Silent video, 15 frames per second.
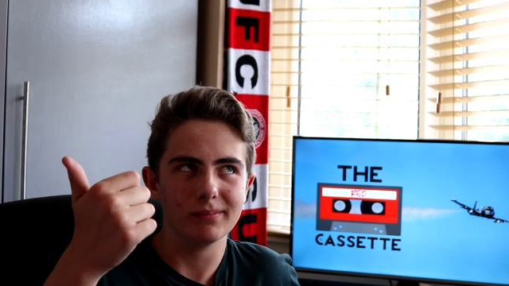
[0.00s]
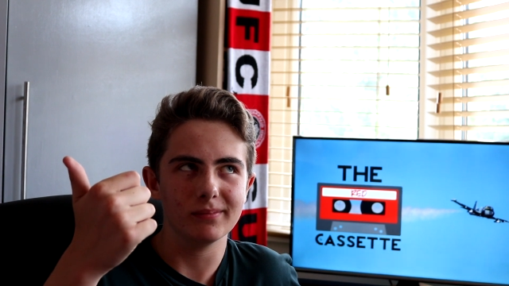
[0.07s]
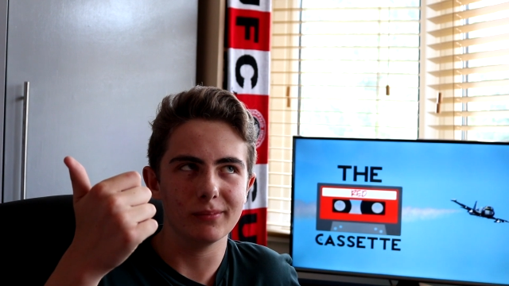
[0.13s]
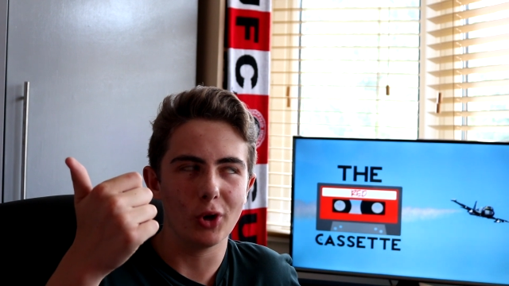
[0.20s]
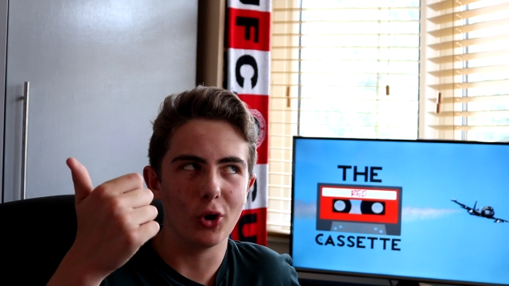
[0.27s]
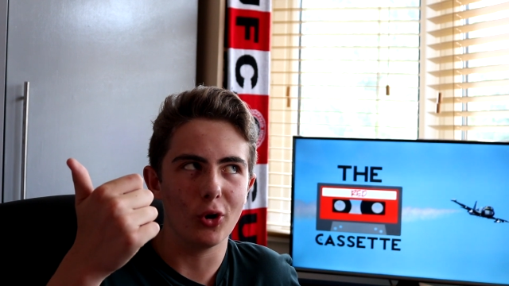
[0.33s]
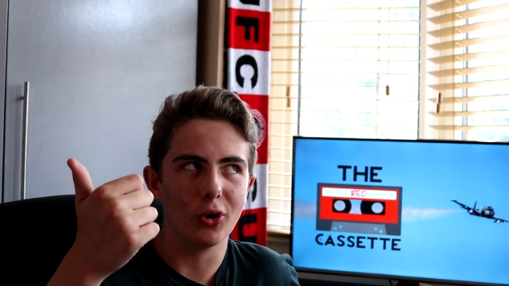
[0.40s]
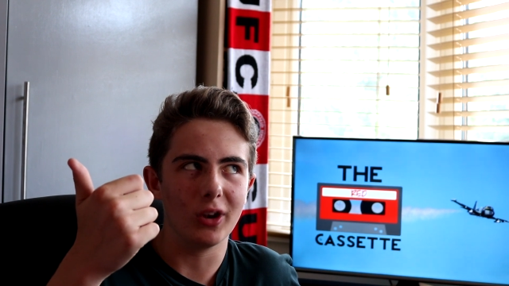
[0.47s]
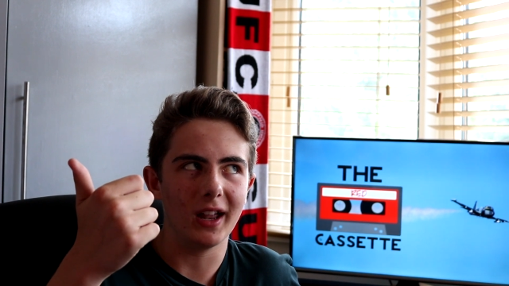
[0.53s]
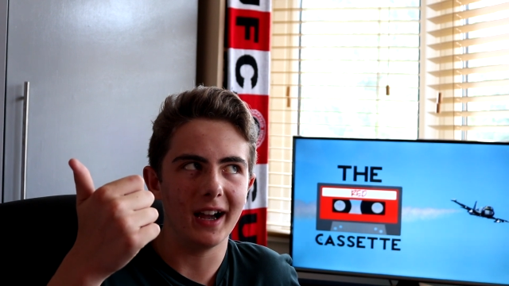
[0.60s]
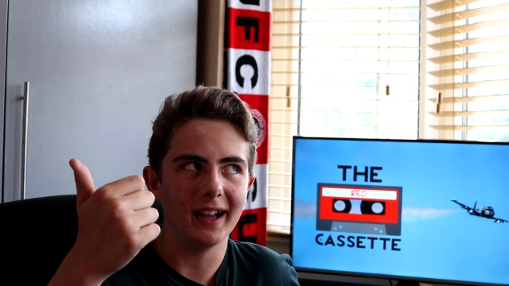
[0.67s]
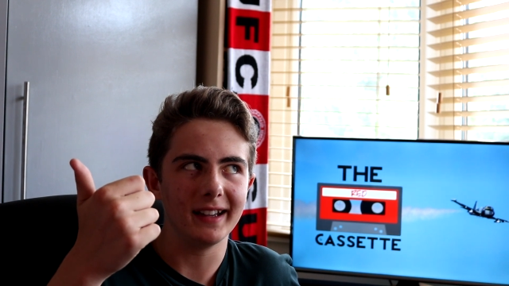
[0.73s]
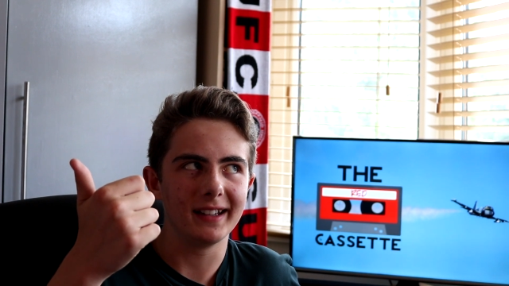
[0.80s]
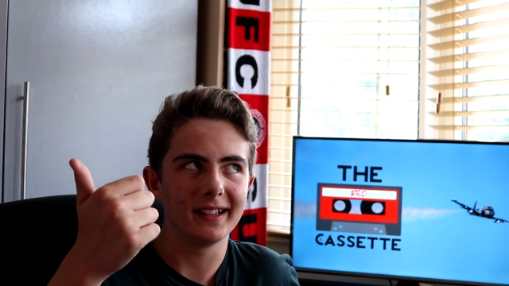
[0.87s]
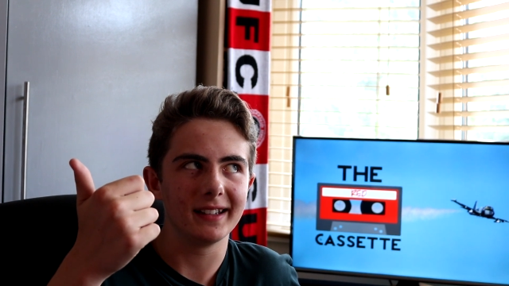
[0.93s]
more
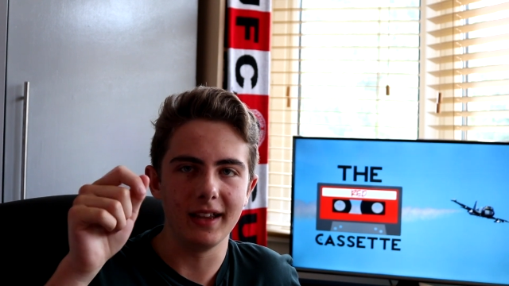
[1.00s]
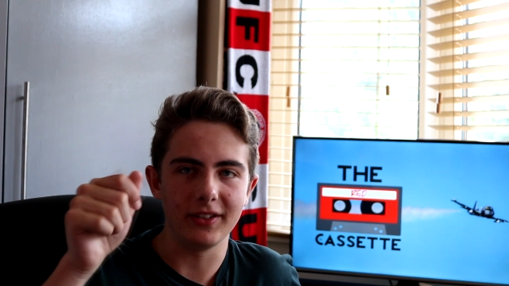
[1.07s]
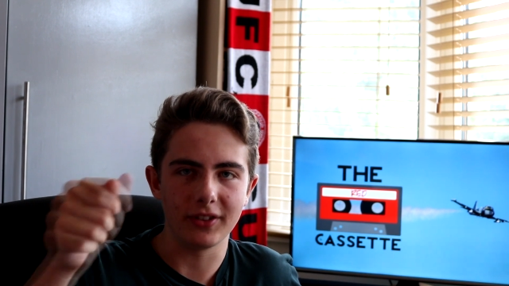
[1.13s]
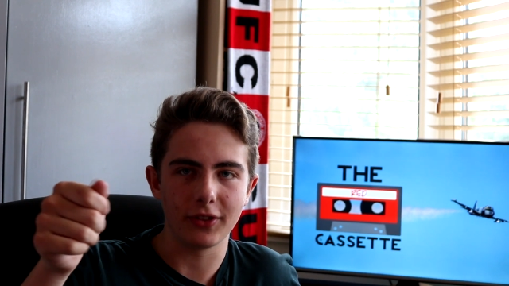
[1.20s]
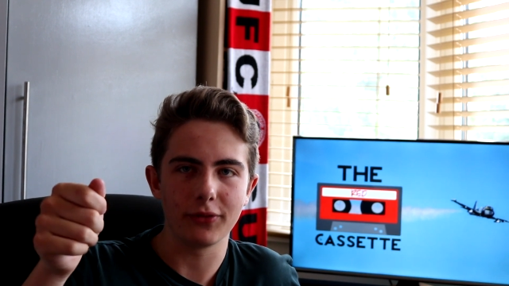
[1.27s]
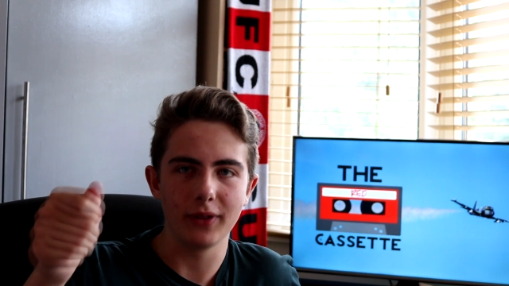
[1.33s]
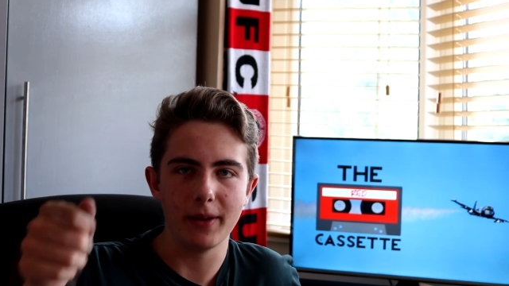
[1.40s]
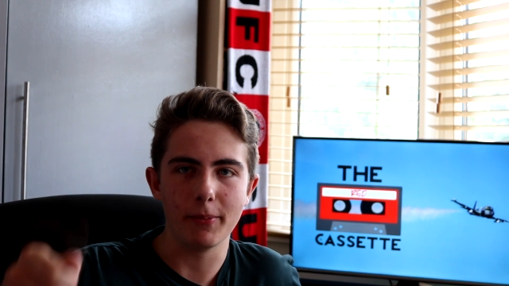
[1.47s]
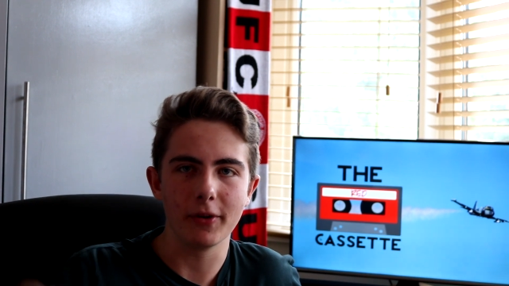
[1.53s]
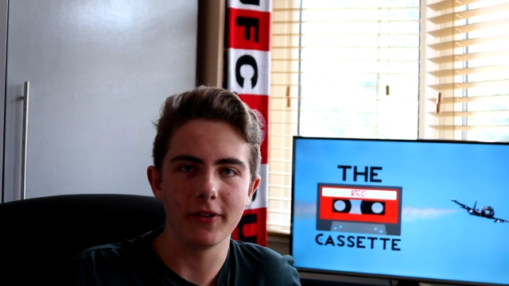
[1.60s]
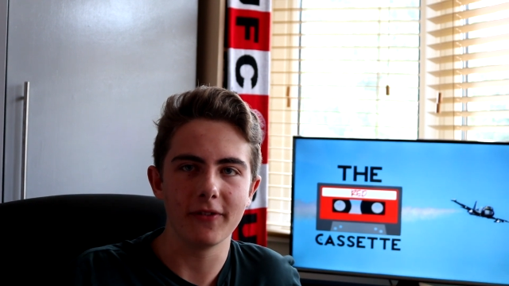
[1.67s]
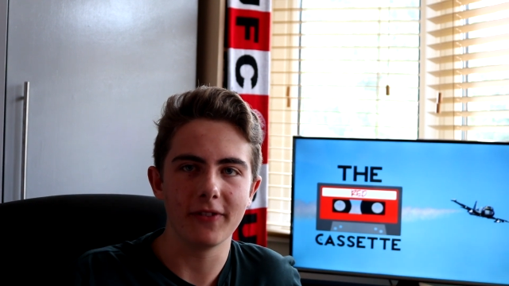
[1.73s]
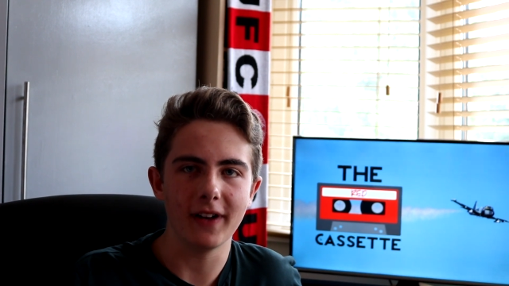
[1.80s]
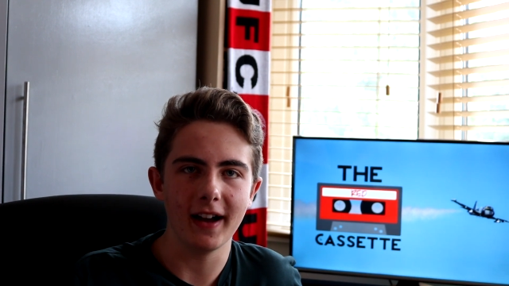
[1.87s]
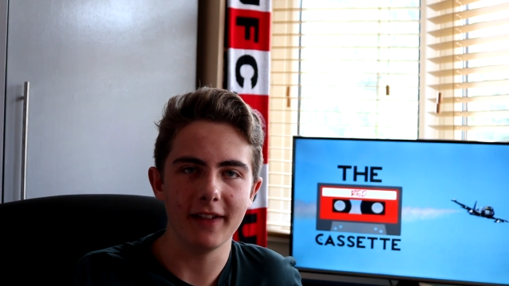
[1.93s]
like it's a
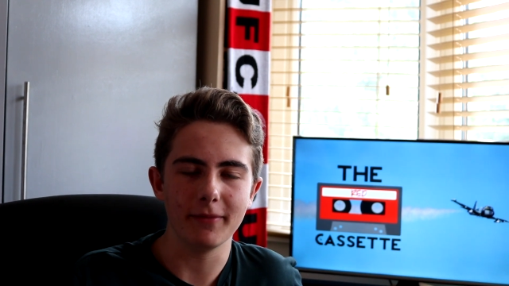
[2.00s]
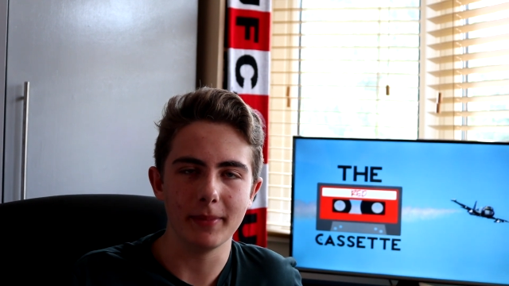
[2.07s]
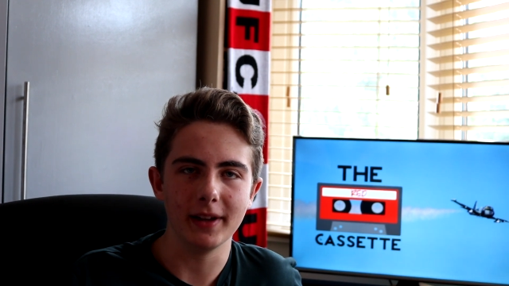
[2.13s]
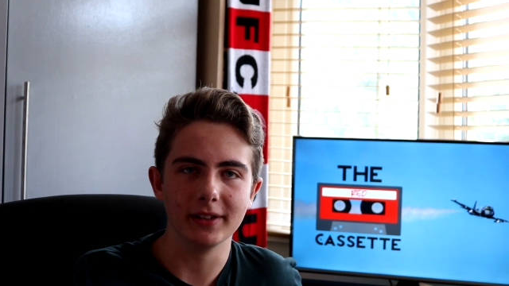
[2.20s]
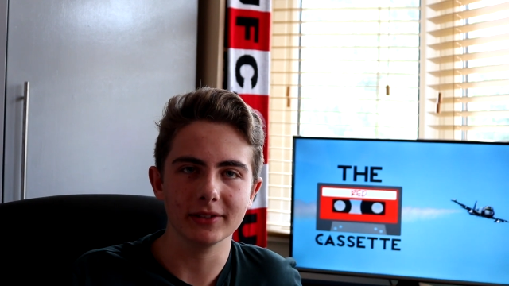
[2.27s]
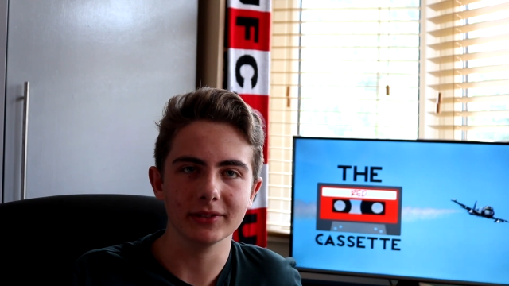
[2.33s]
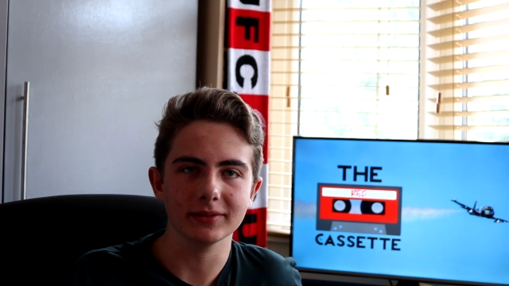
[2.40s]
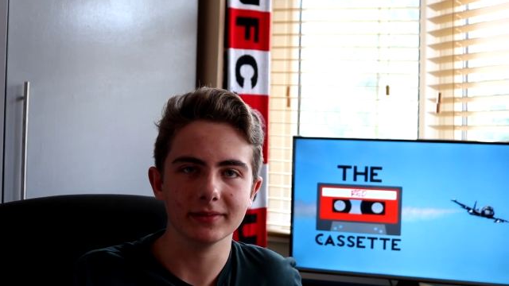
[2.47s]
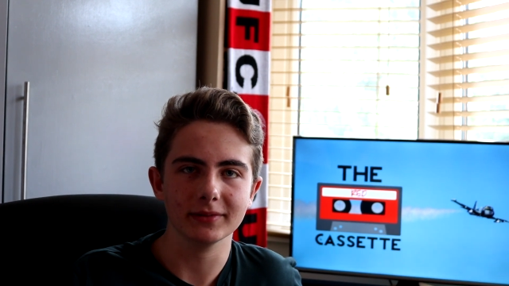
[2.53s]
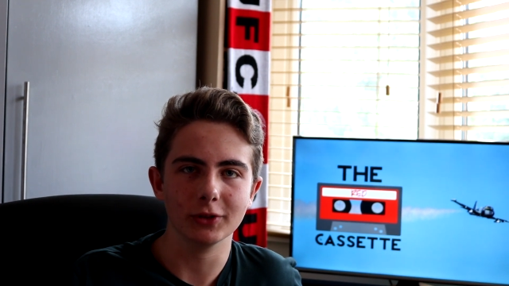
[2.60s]
3.5mm